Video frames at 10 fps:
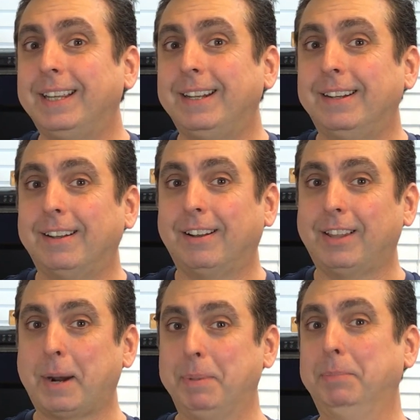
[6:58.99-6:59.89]
and a
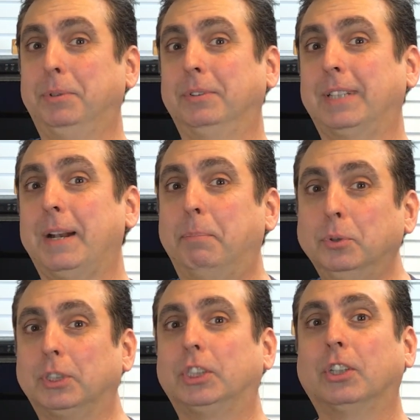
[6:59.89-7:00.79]
lot of people kind of
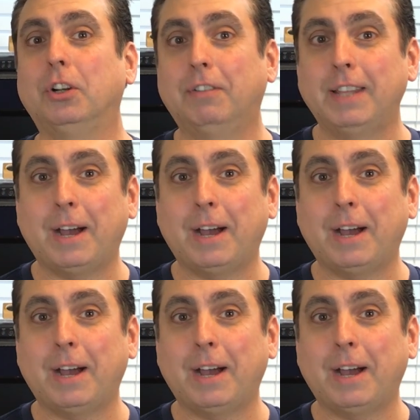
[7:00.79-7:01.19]
blew a circuit over